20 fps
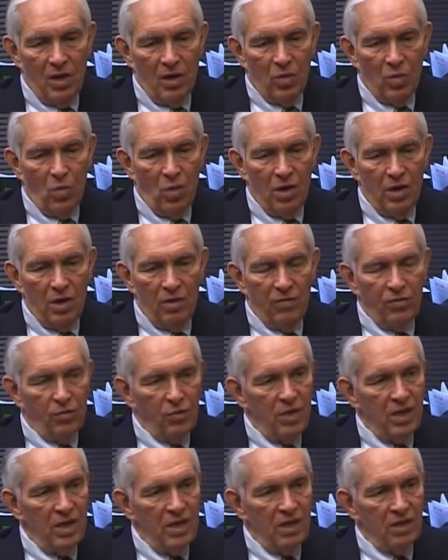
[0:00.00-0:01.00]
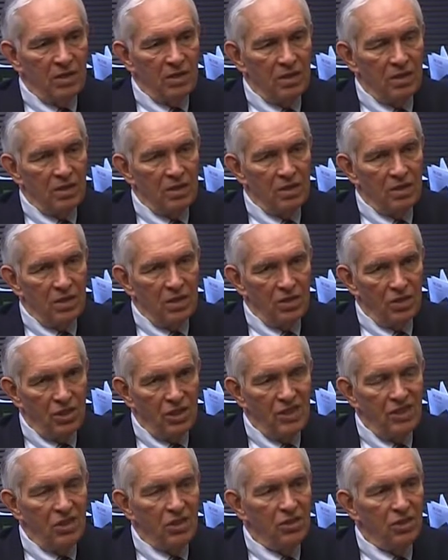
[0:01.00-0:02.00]
one of three
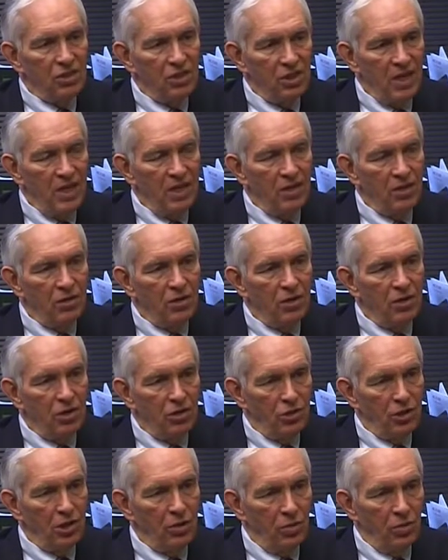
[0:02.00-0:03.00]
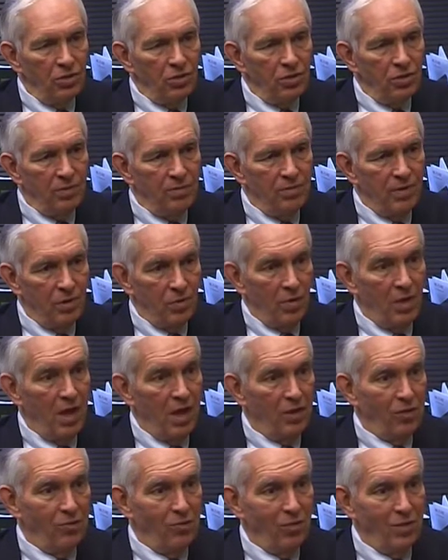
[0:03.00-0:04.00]
assistant state attorney generals. They only
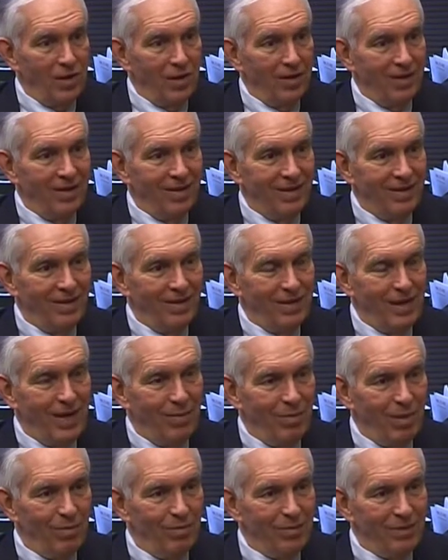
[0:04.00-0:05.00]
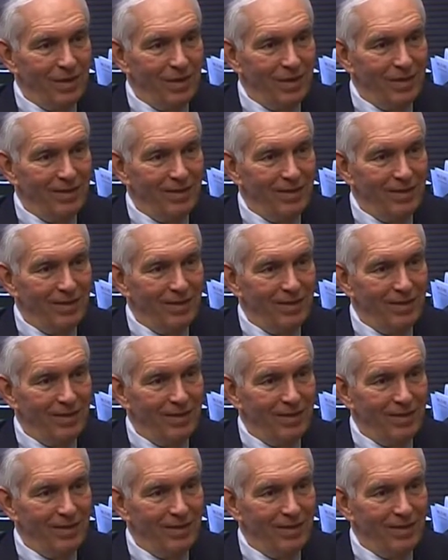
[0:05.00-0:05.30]
had three at the time he was there.